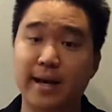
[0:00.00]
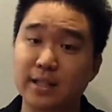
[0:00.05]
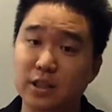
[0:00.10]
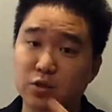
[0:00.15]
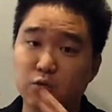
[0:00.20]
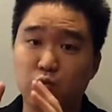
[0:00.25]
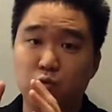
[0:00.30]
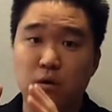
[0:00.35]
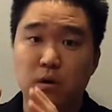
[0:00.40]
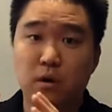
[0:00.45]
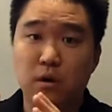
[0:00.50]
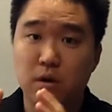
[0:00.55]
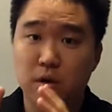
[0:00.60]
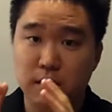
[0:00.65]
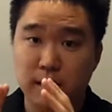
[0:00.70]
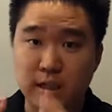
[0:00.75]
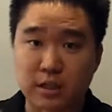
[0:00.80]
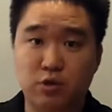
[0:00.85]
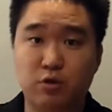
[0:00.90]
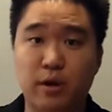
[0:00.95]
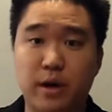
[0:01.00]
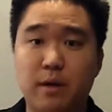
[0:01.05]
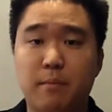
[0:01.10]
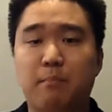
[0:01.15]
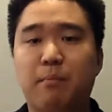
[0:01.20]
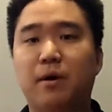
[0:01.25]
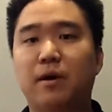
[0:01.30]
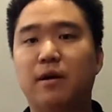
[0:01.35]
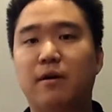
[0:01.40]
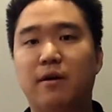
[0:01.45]
That's
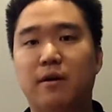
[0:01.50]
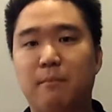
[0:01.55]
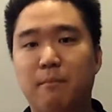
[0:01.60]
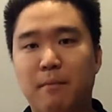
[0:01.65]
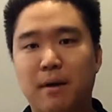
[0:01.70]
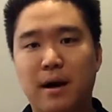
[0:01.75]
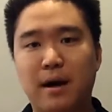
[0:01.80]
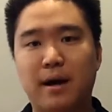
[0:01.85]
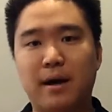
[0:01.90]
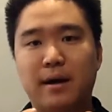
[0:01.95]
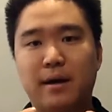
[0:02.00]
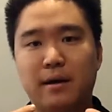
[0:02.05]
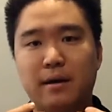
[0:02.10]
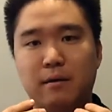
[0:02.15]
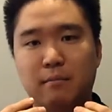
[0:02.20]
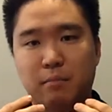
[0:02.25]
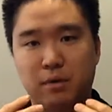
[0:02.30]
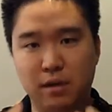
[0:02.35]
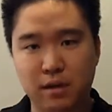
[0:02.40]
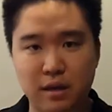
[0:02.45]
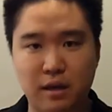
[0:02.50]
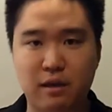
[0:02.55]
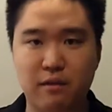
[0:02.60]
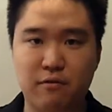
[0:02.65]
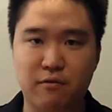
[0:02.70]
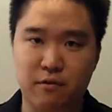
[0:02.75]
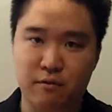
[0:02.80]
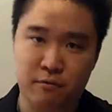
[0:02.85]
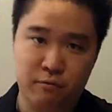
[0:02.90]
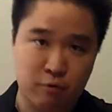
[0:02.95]
great, but in my
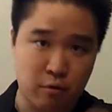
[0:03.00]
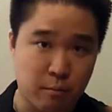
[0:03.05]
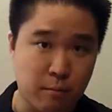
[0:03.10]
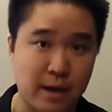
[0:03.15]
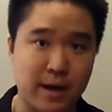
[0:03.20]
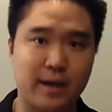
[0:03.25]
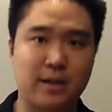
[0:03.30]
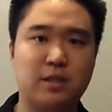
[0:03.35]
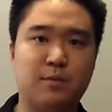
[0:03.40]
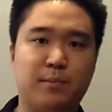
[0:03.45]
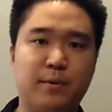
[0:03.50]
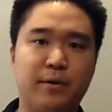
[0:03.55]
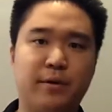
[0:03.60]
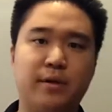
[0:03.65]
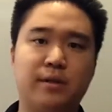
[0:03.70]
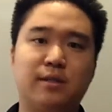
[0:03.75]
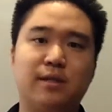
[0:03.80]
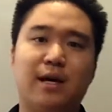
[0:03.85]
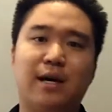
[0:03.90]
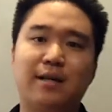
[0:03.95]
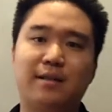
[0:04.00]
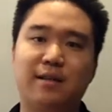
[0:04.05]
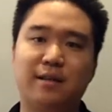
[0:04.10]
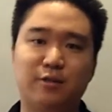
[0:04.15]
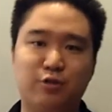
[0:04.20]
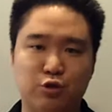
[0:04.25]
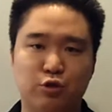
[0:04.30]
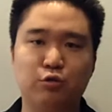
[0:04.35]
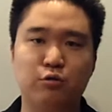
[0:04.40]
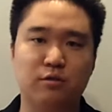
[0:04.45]
belief and from my experience, I
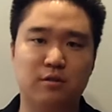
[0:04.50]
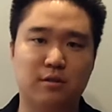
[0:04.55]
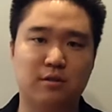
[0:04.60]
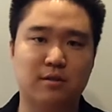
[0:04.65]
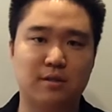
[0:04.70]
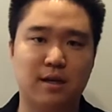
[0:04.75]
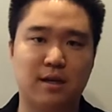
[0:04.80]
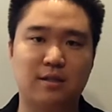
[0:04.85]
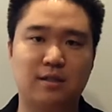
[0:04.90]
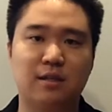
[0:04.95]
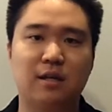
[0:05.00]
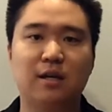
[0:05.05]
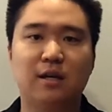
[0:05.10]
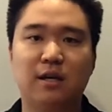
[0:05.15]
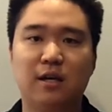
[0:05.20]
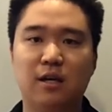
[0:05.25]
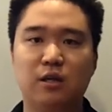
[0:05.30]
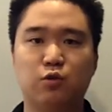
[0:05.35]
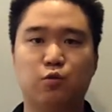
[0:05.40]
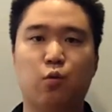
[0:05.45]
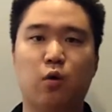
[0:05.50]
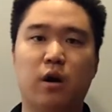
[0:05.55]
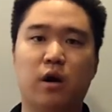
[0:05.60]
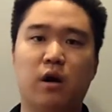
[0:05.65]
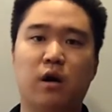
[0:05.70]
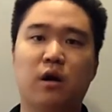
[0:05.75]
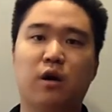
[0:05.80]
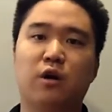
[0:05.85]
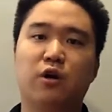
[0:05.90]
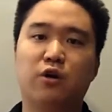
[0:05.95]
think true success is
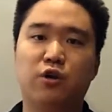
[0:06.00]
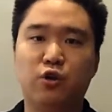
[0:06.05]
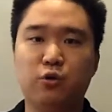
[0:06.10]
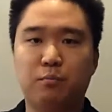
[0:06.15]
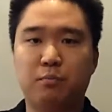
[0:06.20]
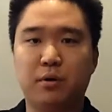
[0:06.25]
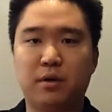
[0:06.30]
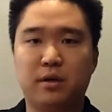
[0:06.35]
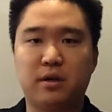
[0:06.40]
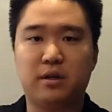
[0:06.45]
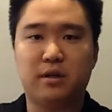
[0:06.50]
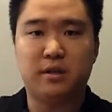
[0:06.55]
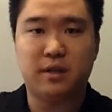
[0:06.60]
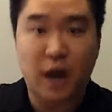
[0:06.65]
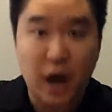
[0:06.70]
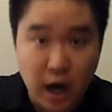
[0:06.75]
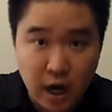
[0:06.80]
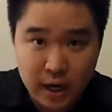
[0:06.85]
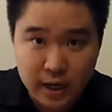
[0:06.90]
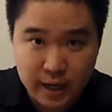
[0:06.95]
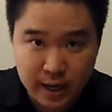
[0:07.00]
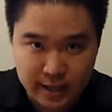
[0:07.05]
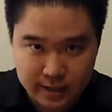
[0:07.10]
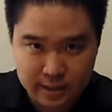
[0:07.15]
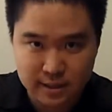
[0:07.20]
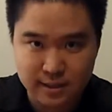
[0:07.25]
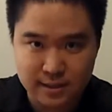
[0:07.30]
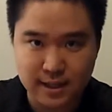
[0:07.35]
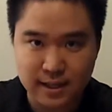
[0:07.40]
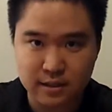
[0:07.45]
where you put God
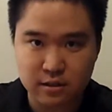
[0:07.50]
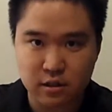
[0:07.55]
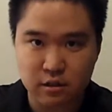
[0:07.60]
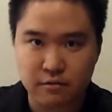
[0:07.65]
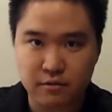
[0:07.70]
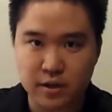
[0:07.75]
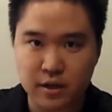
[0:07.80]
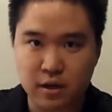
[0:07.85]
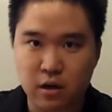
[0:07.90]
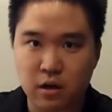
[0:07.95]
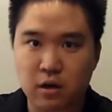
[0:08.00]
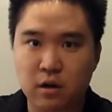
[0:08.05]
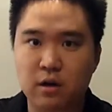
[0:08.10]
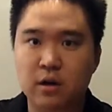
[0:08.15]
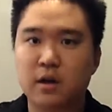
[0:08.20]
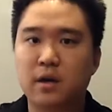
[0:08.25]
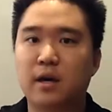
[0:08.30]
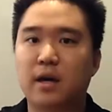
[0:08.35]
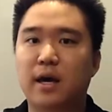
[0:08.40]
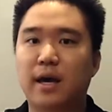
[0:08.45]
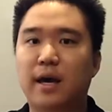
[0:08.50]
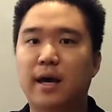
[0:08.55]
at the center of it all,